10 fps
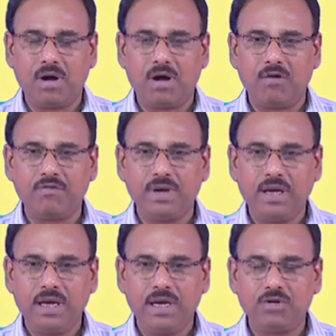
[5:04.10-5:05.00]
of
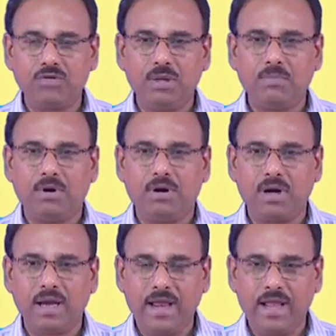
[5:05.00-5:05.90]
e to the
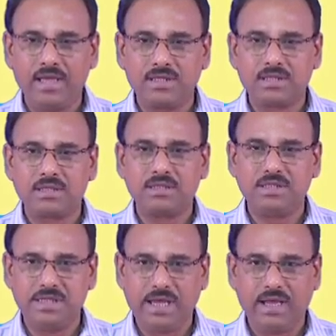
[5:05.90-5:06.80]
power
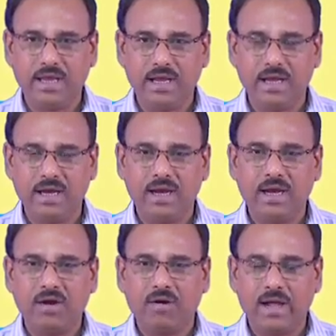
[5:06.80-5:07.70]
sj,
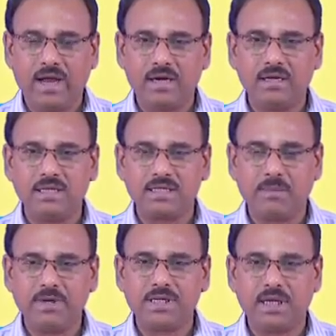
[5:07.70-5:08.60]
where the
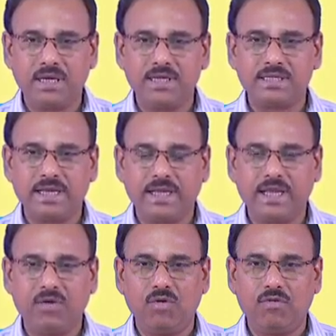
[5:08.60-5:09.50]
summation is
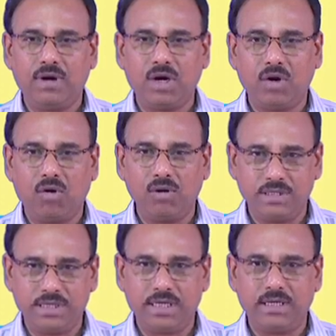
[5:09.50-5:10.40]
taken over all
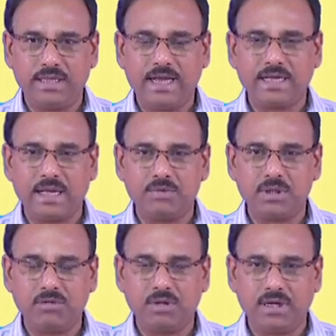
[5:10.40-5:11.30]
j. That comes
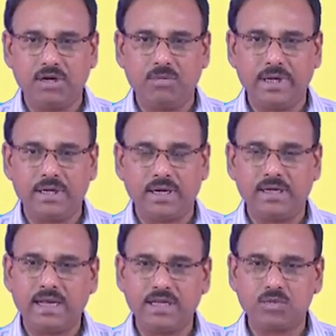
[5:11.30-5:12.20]
into the denominator,
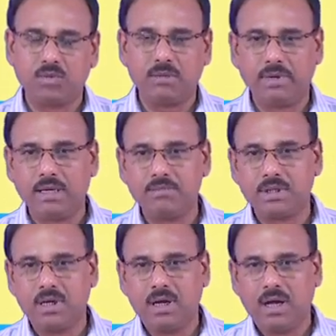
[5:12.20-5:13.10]
and that is what becomes
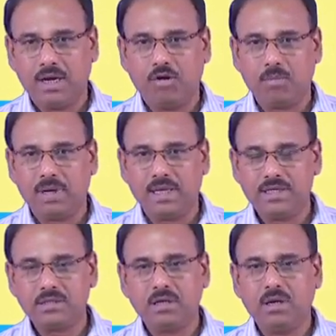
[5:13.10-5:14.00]
a
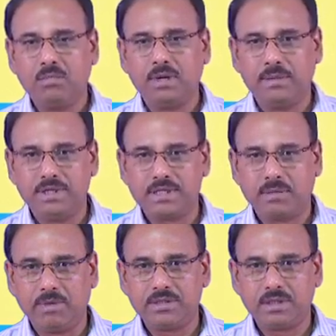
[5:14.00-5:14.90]
normalized
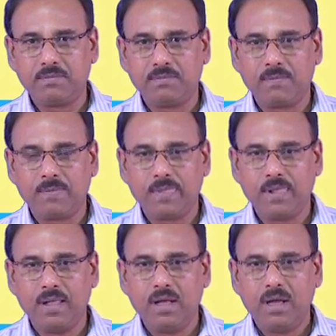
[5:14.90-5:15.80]
probabilistic measure.
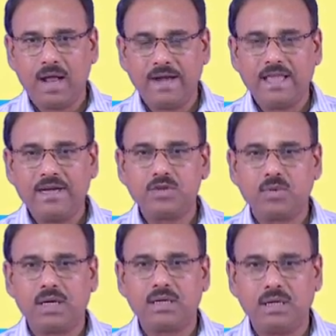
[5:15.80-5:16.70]
And that is
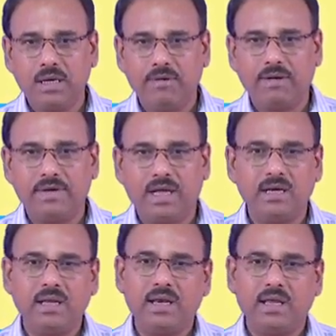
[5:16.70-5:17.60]
what you have
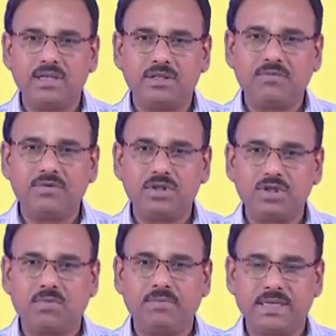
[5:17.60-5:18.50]
done in case of
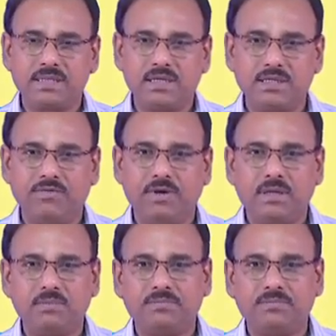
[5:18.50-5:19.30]
softmax classifier.